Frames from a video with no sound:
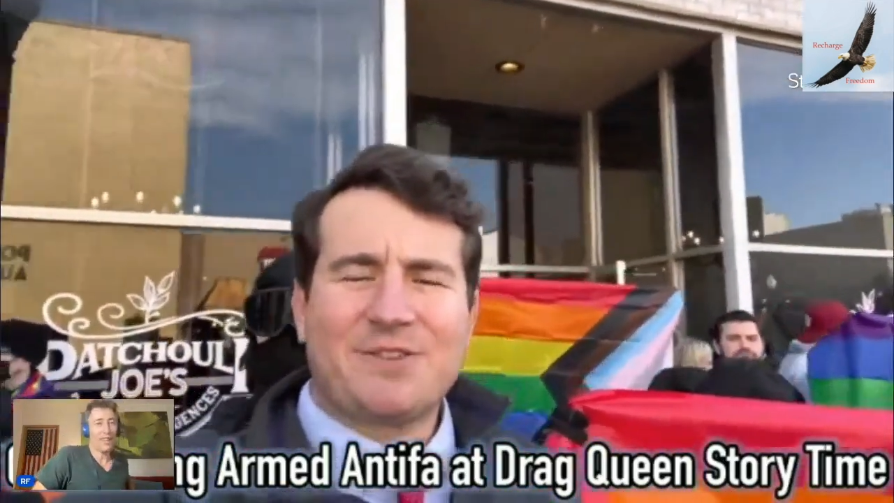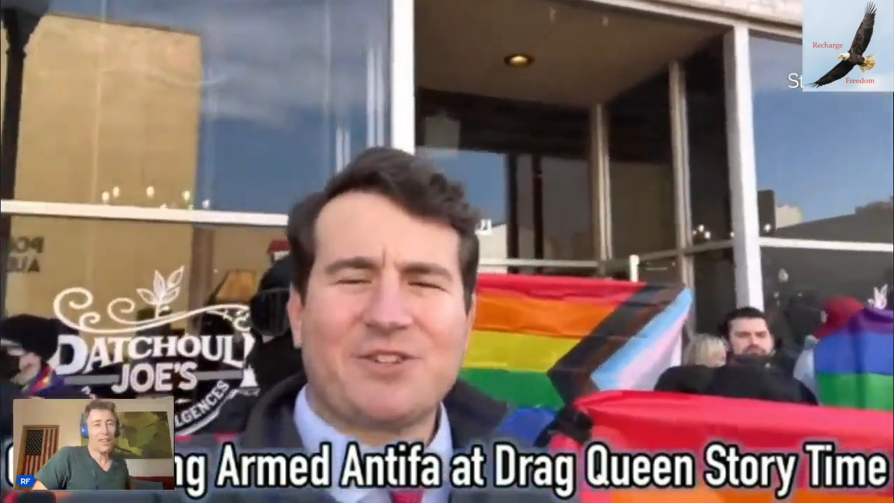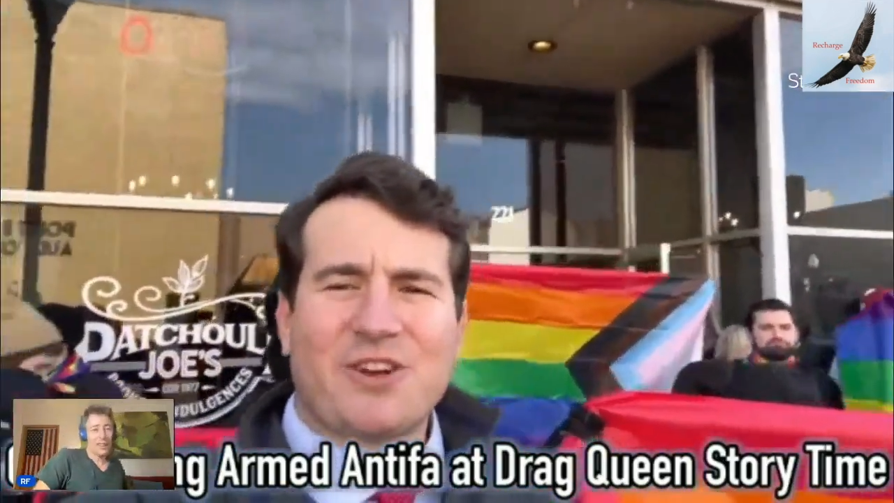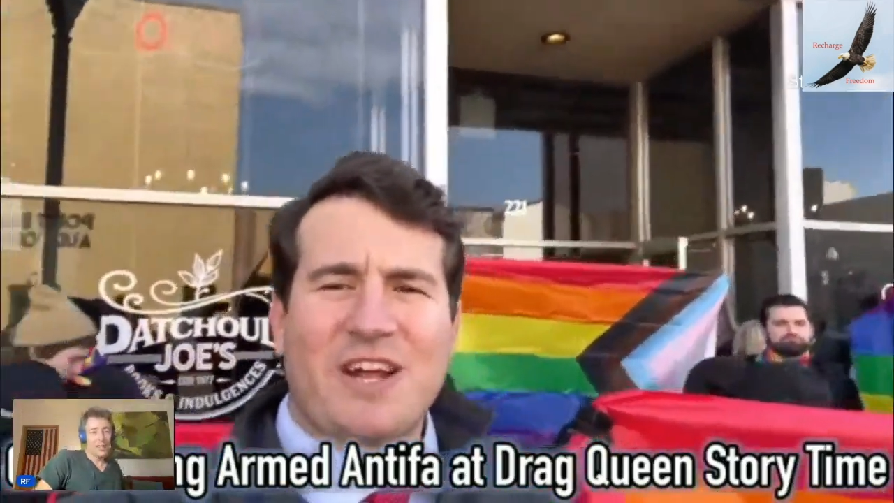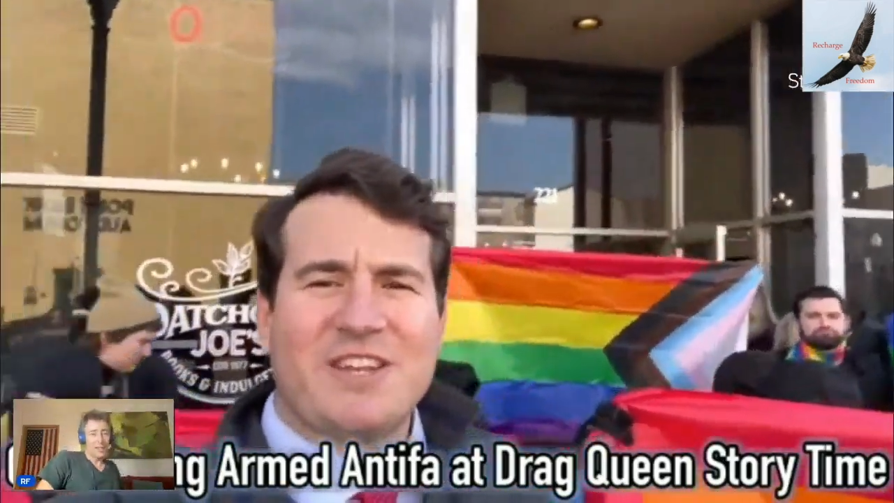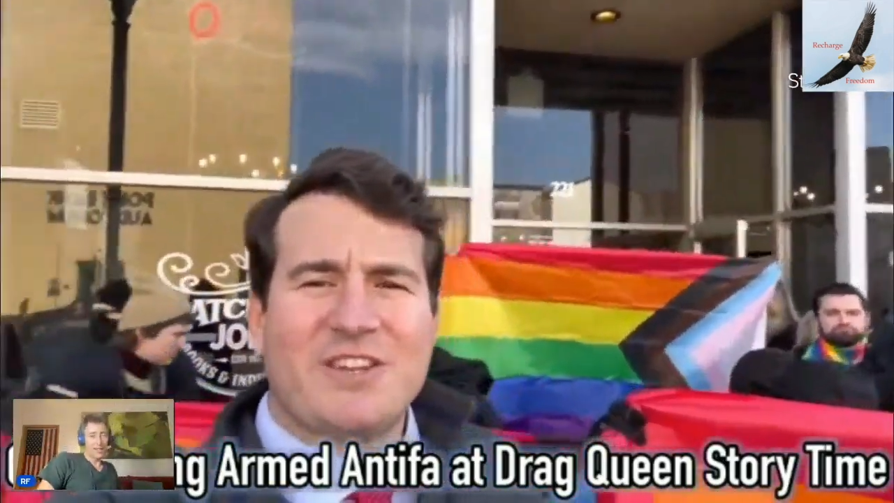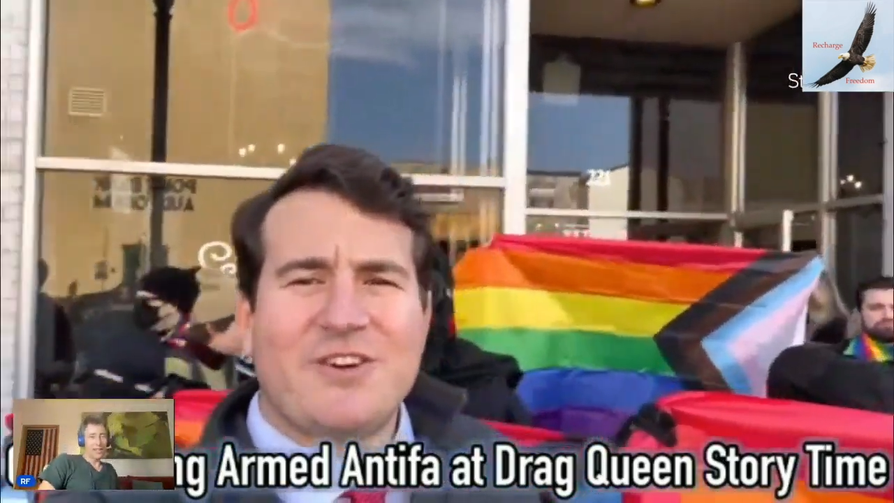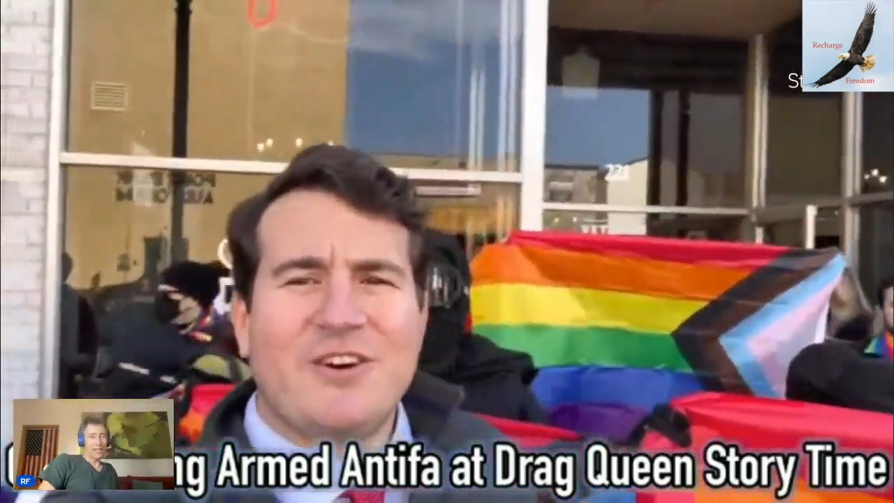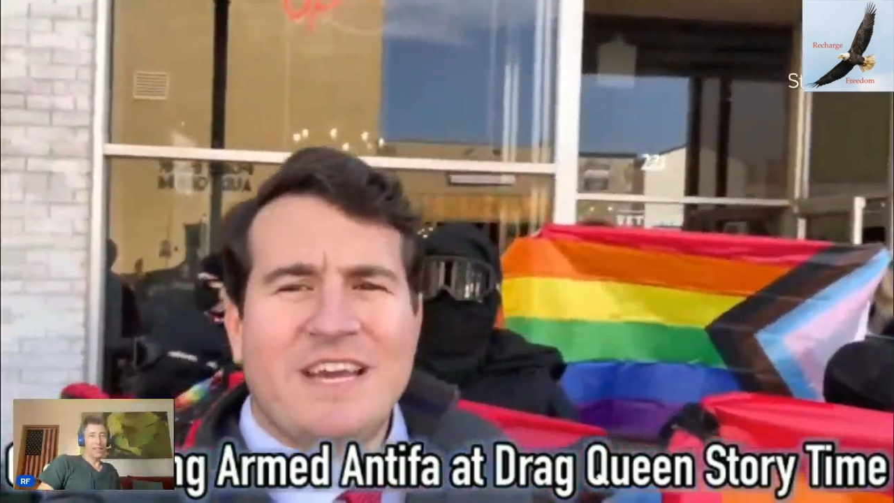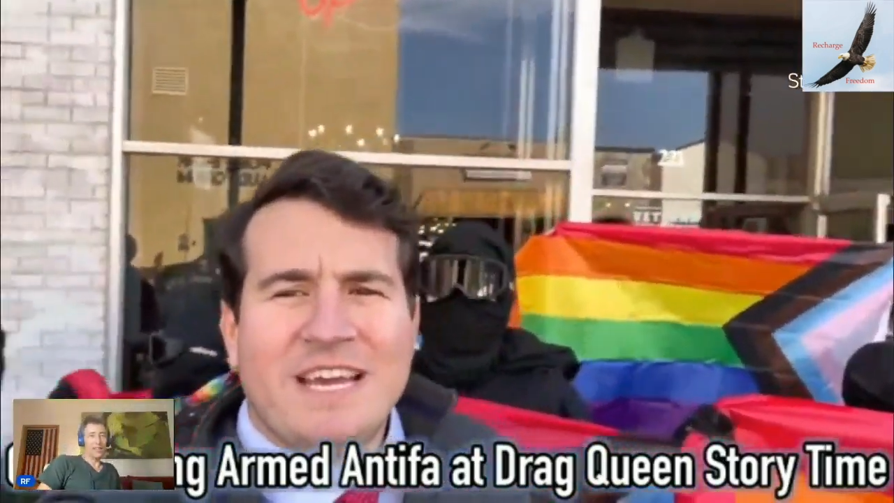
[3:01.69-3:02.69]
where they're trying to
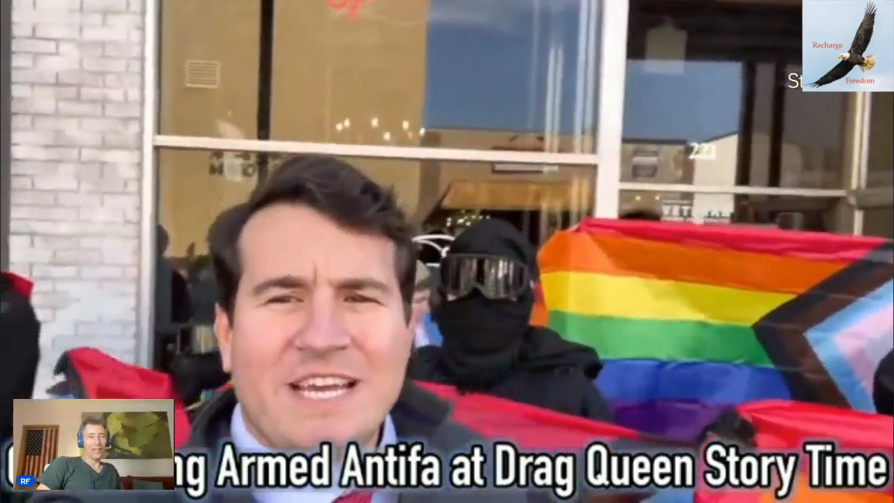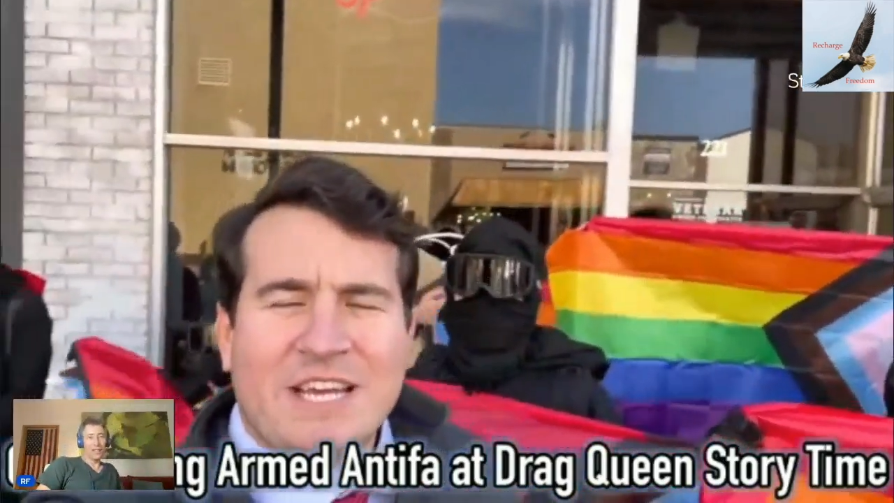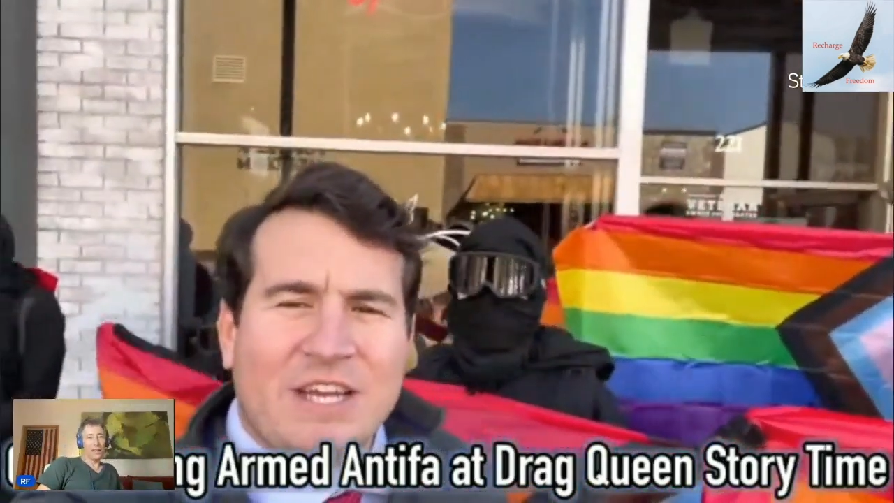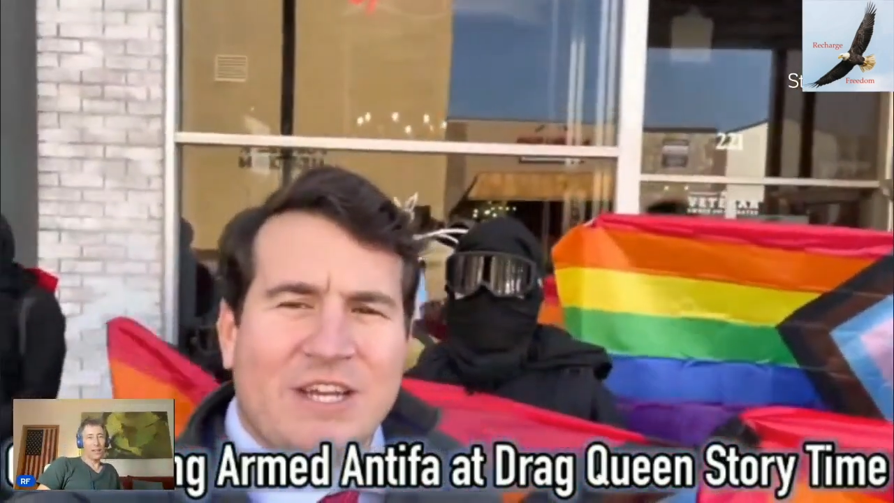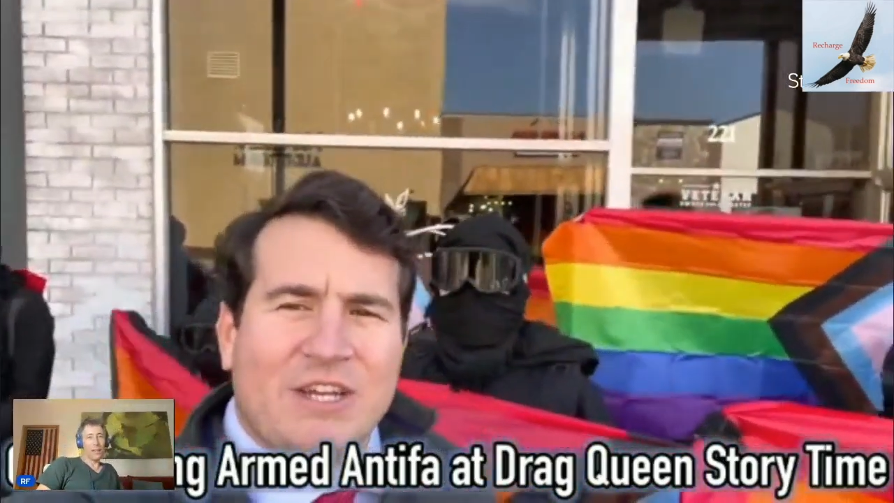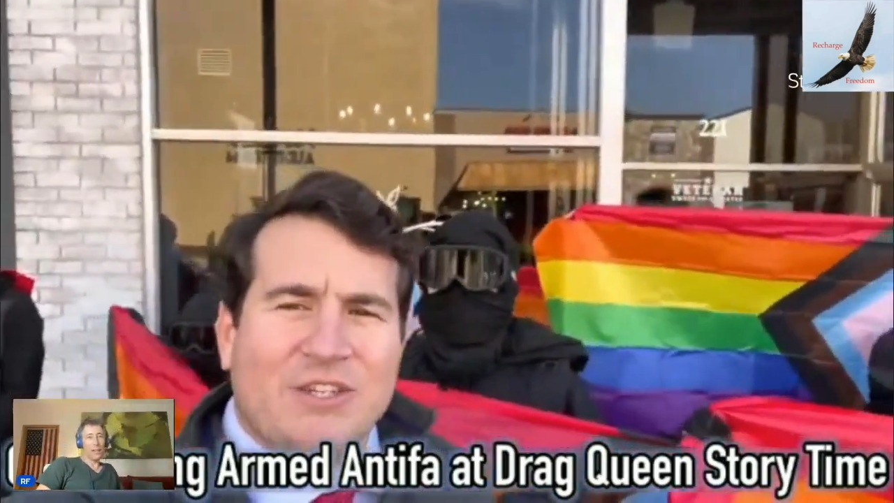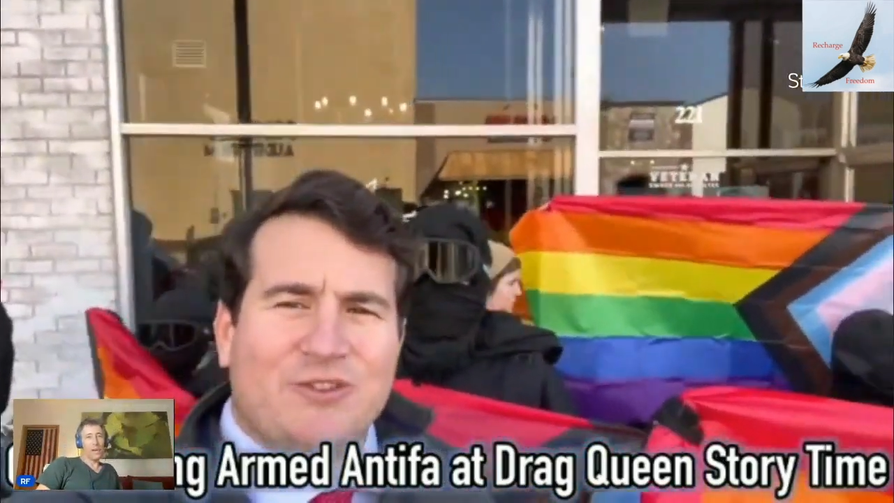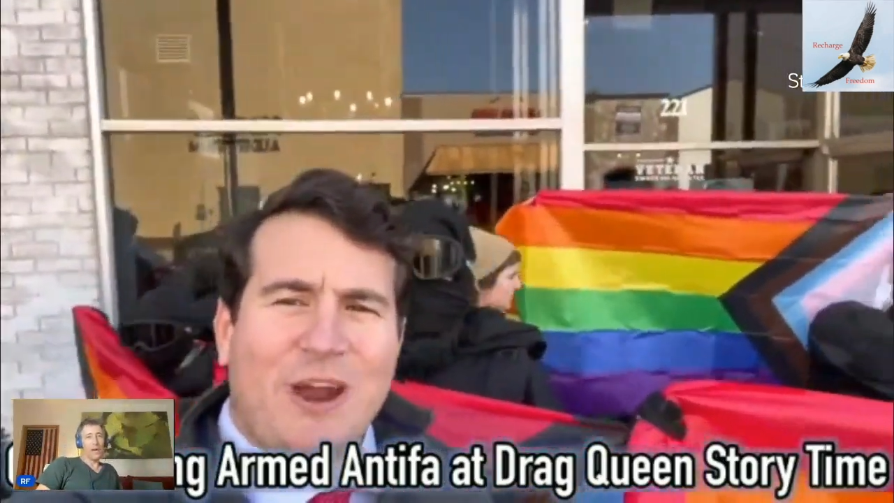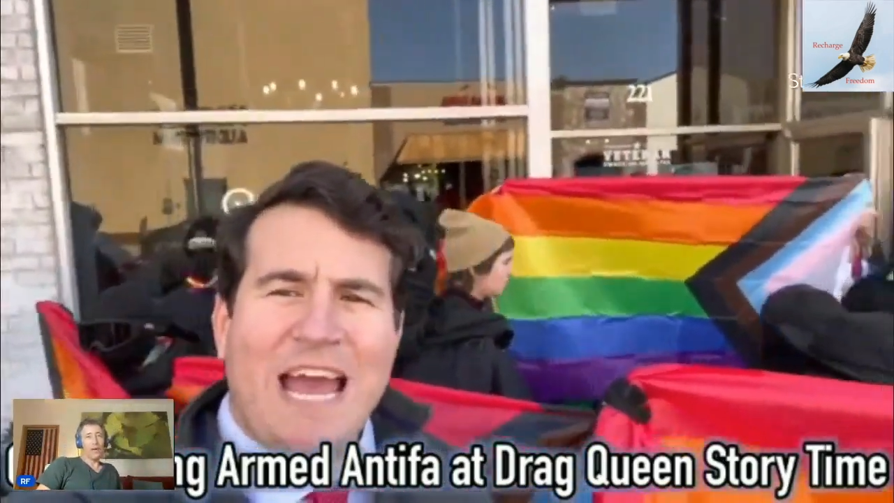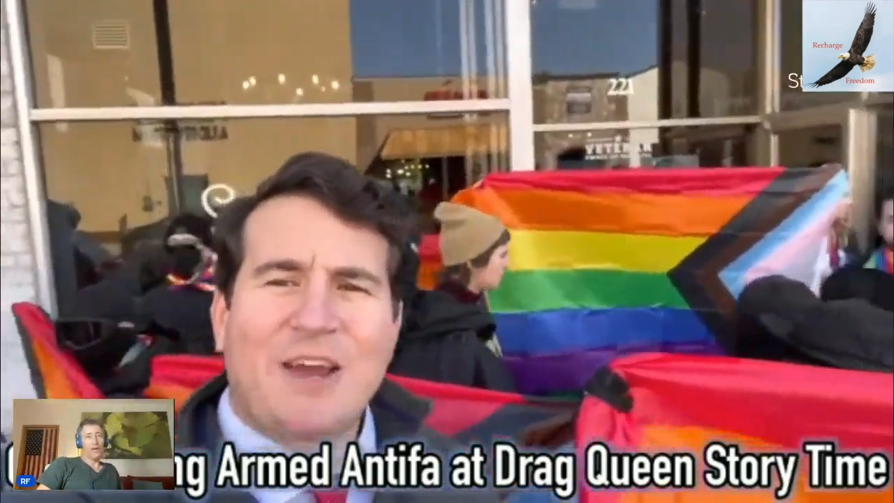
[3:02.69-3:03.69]
do
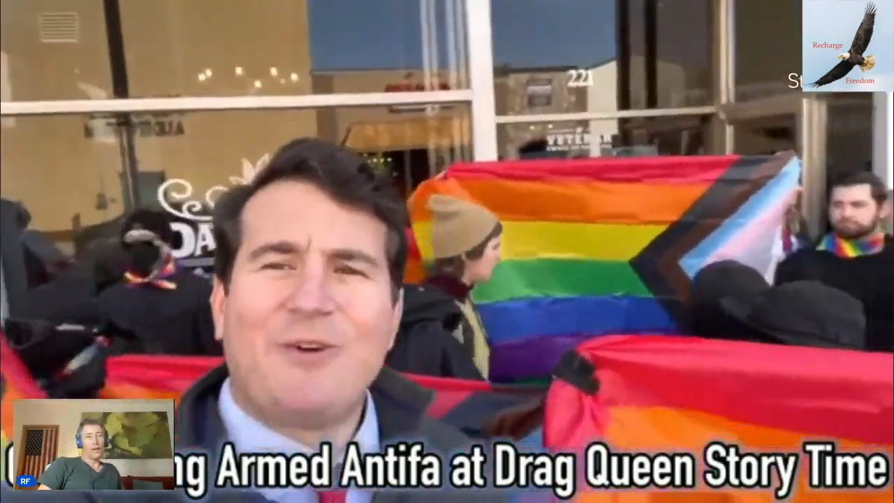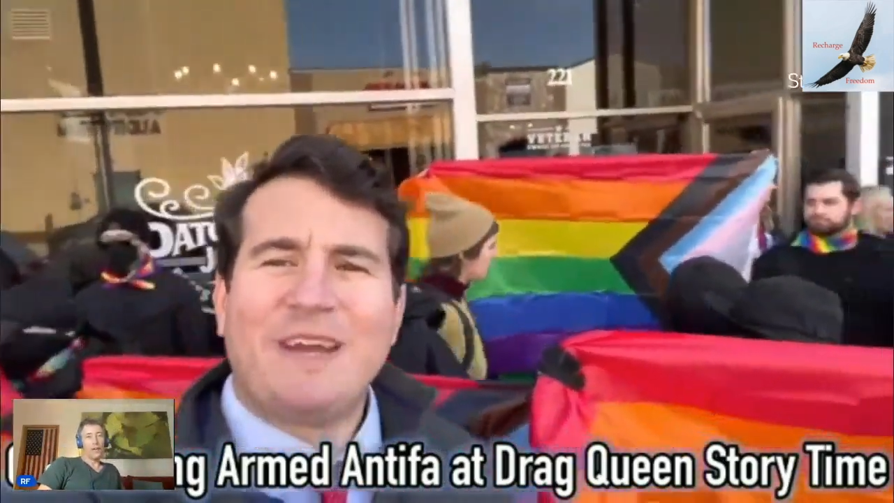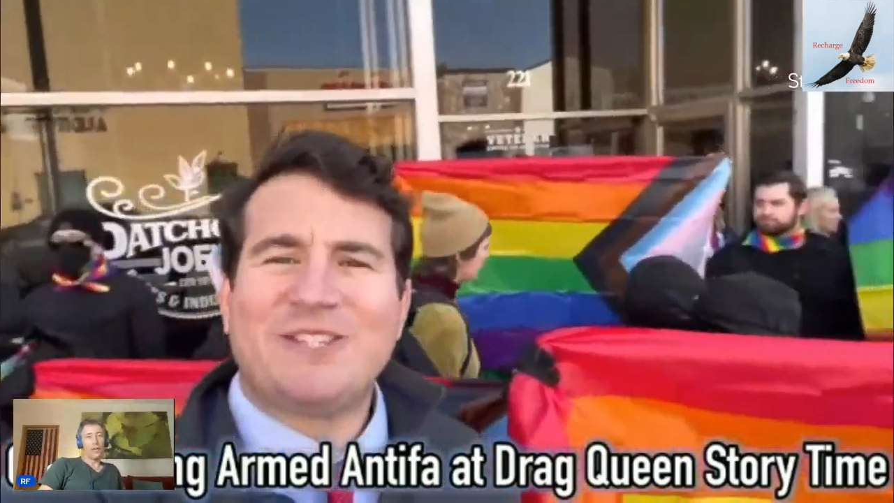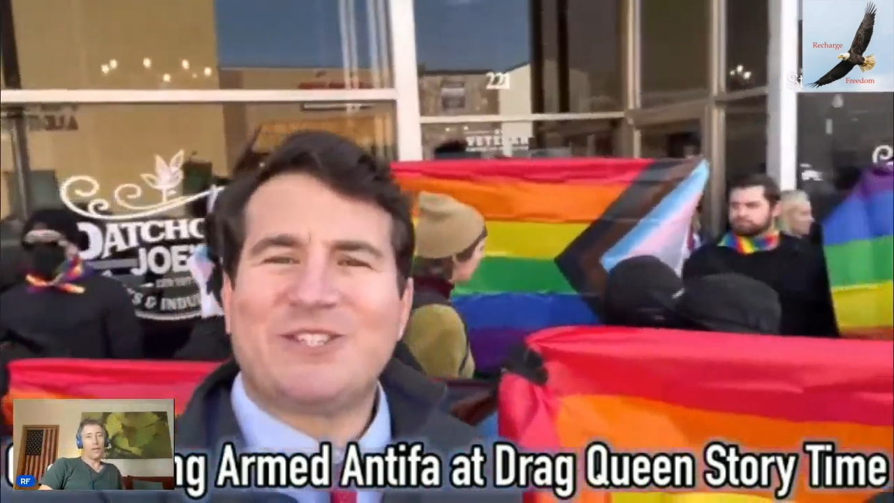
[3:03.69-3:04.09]
drag queen